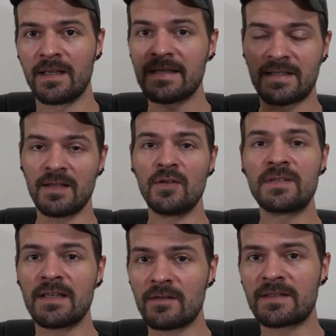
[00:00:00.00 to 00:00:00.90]
is to
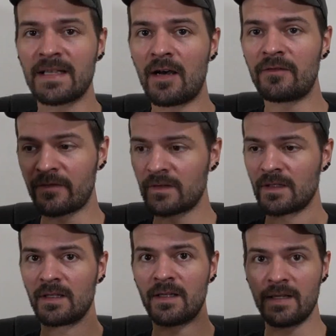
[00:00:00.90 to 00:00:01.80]
use it yourself
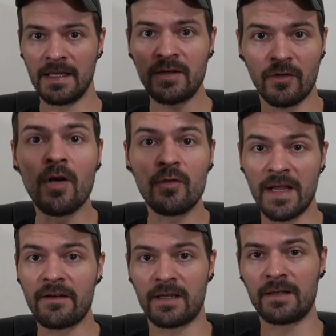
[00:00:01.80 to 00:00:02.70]
in your own
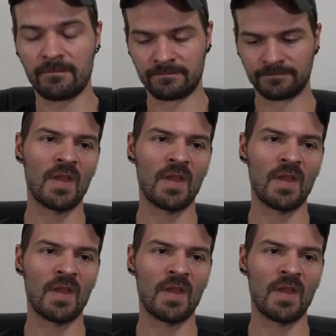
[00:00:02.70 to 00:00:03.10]
area,